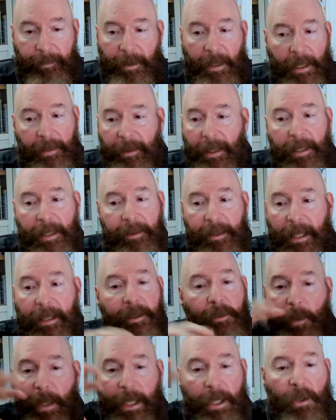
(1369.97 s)

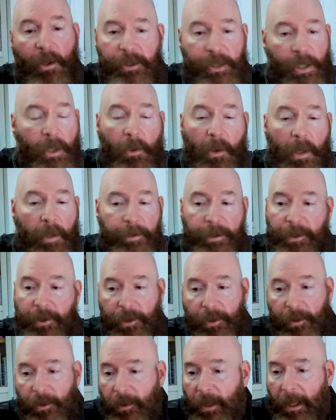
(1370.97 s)
then we can also go off
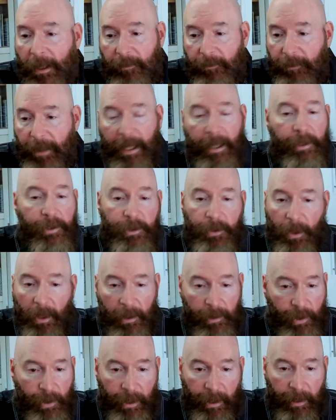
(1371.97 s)
into Vedic
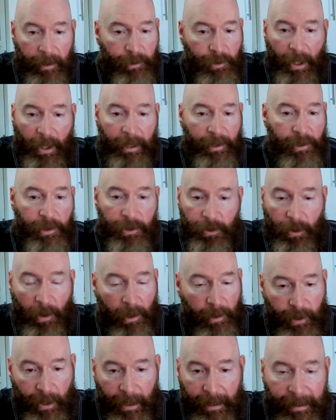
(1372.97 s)
astrology and Chinese
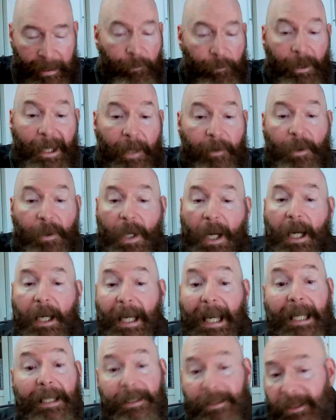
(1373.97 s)
astrology and different other
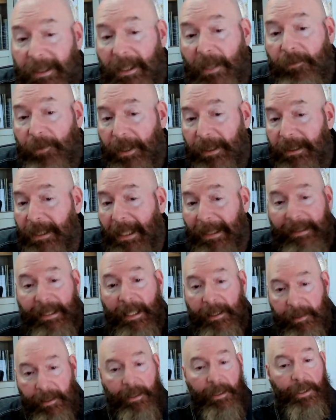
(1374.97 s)
and stuff that's not
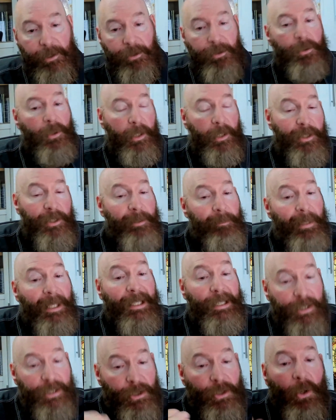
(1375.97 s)
technically astrology,
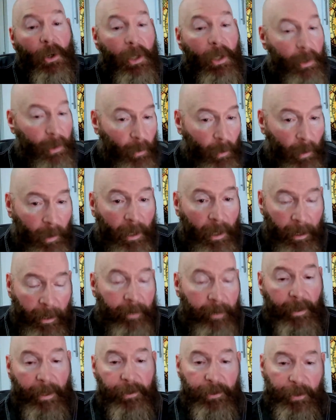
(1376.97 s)
but is star lore
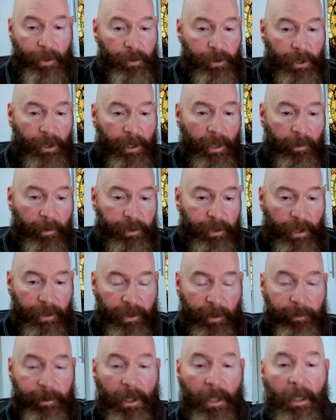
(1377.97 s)
that is used in other
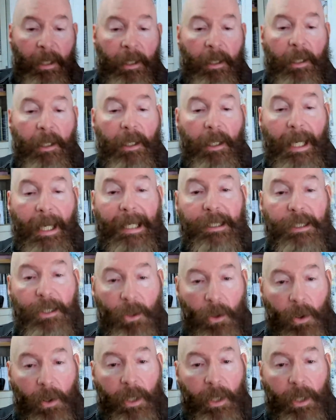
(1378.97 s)
systems. As